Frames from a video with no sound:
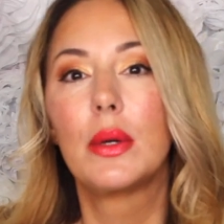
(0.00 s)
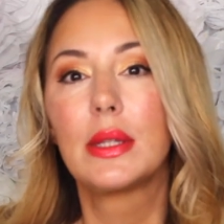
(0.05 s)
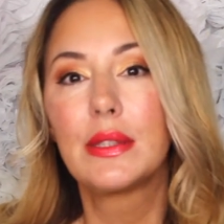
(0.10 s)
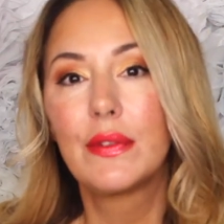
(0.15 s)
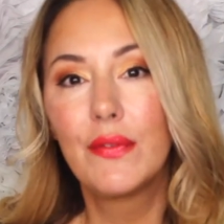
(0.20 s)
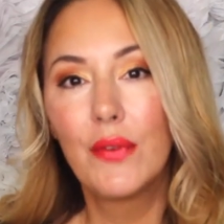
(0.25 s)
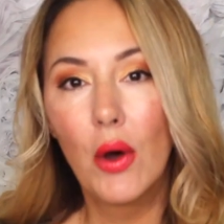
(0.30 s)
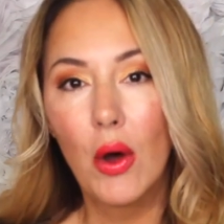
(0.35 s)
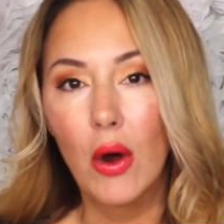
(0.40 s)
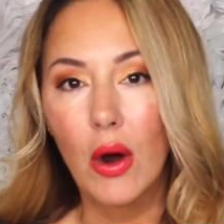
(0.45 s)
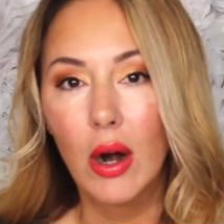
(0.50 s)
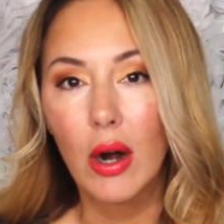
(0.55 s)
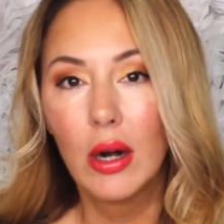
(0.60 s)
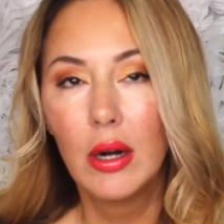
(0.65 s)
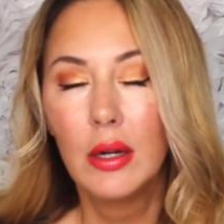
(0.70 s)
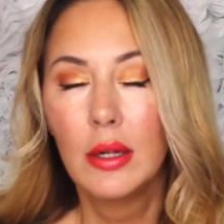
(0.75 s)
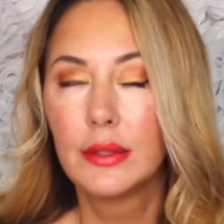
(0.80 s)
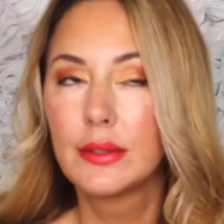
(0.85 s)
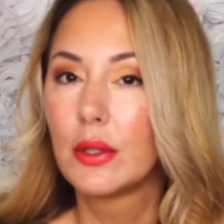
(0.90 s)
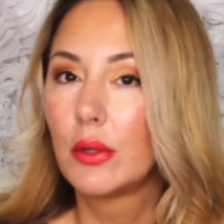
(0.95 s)
as far.
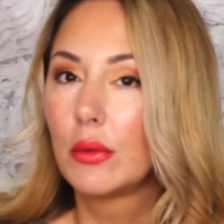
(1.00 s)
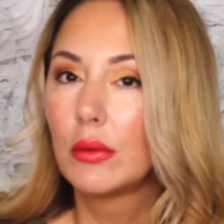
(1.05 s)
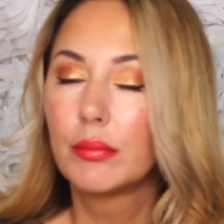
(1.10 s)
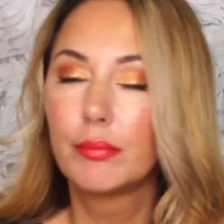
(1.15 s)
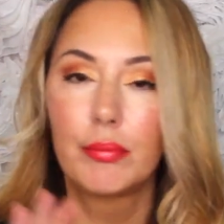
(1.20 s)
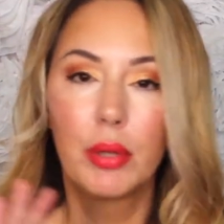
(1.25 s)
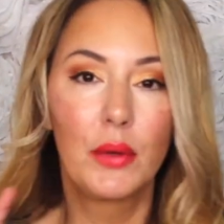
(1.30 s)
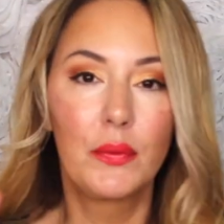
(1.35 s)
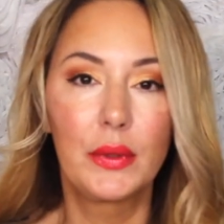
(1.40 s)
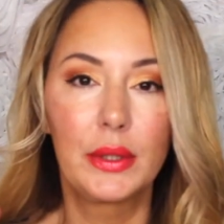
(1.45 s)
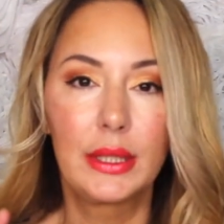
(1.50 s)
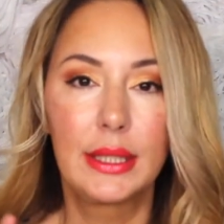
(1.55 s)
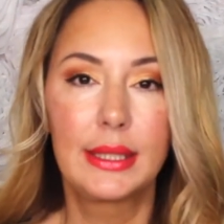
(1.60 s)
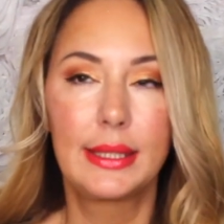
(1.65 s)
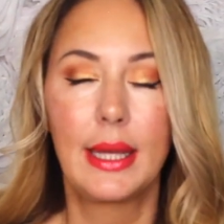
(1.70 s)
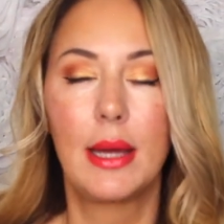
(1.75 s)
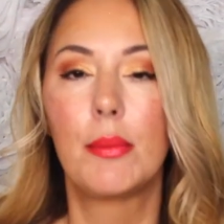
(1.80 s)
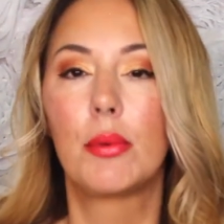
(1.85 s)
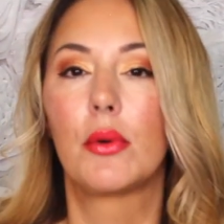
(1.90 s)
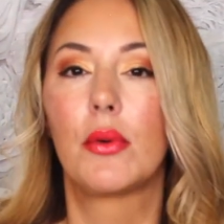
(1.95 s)
So perfect
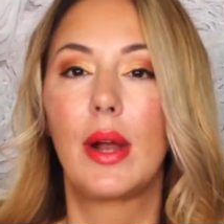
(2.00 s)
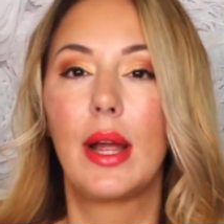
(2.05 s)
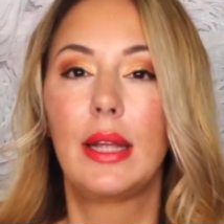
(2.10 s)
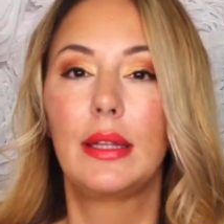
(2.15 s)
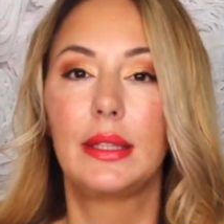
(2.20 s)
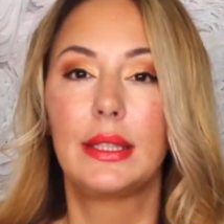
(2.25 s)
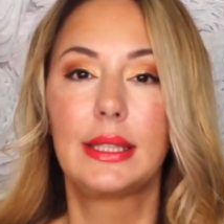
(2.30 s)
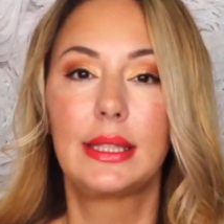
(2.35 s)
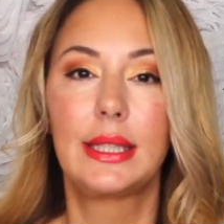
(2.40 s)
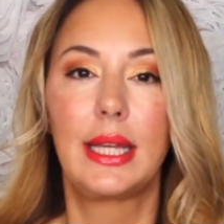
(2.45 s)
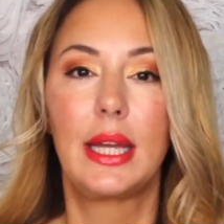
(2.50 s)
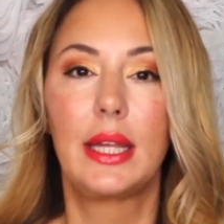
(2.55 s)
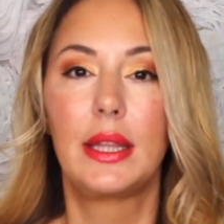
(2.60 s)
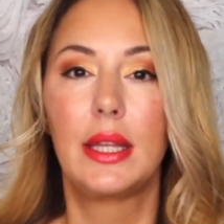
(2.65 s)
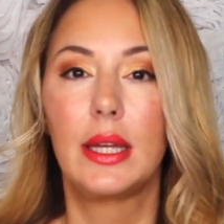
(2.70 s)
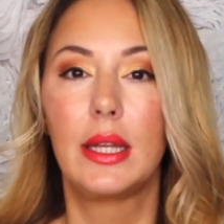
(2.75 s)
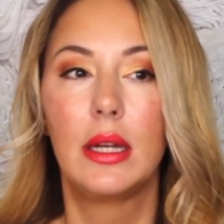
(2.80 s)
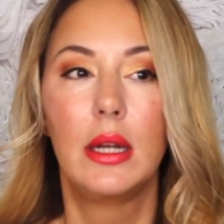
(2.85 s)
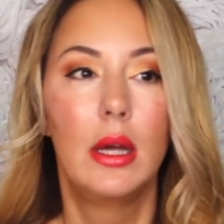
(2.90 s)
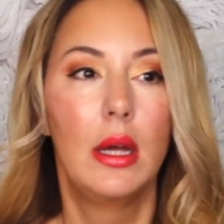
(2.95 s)
example, right? Let's say
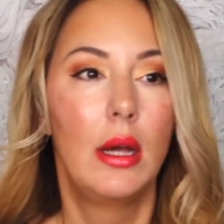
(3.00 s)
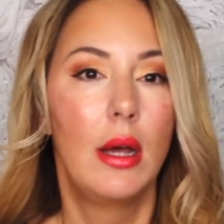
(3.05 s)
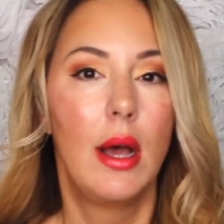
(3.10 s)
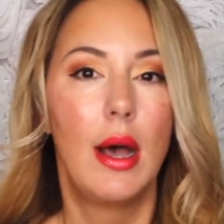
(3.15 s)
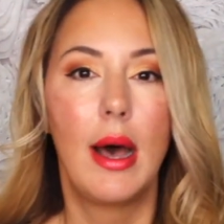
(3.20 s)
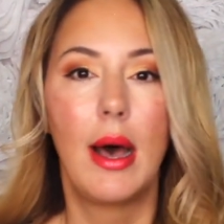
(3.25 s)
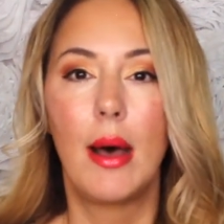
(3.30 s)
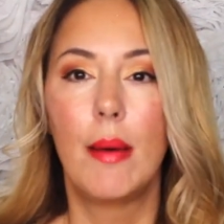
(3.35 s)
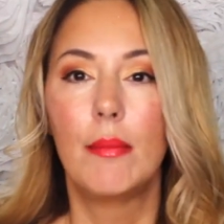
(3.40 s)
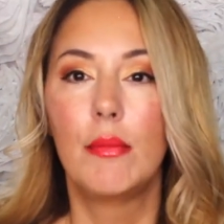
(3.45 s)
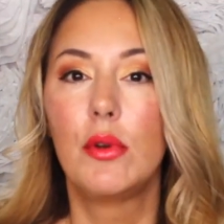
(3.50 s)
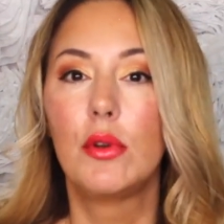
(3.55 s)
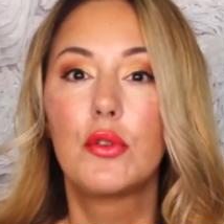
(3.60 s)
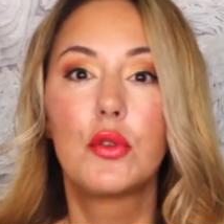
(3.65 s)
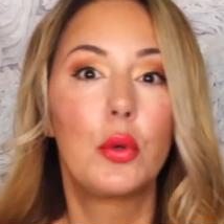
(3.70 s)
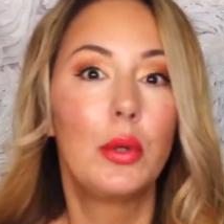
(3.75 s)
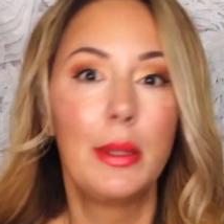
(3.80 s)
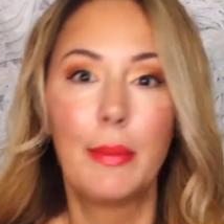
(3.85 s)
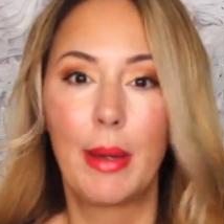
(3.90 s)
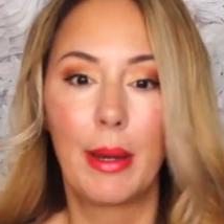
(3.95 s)
that
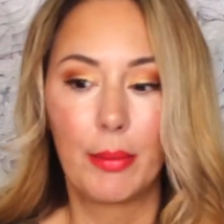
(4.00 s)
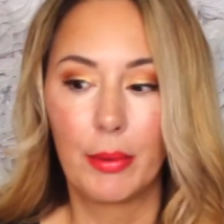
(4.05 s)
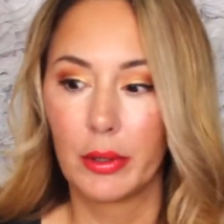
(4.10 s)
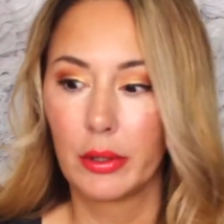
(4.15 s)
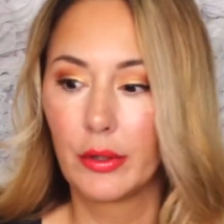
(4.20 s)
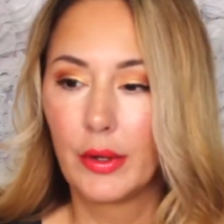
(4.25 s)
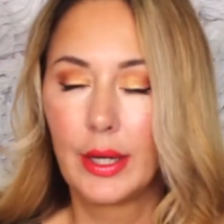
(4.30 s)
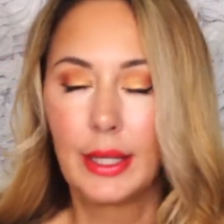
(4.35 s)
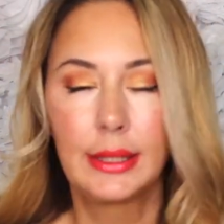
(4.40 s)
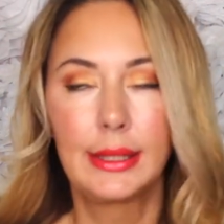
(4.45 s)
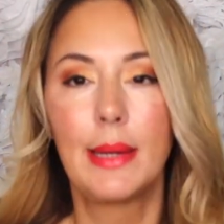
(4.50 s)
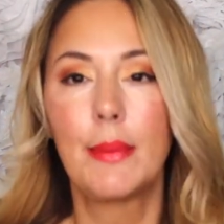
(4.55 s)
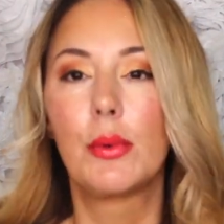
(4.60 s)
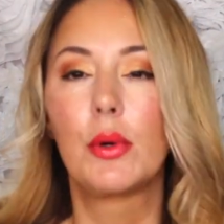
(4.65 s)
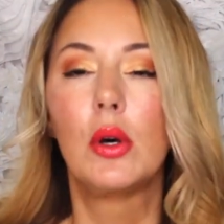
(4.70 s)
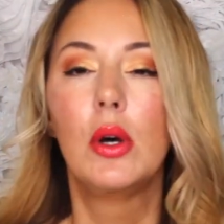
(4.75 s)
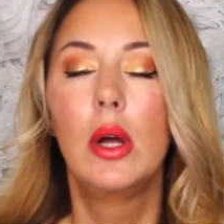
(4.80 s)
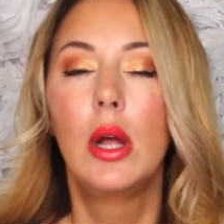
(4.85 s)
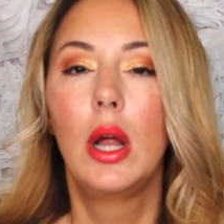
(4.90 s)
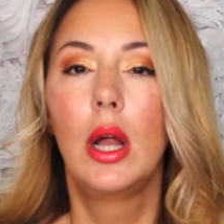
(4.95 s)
toilet paper, great example.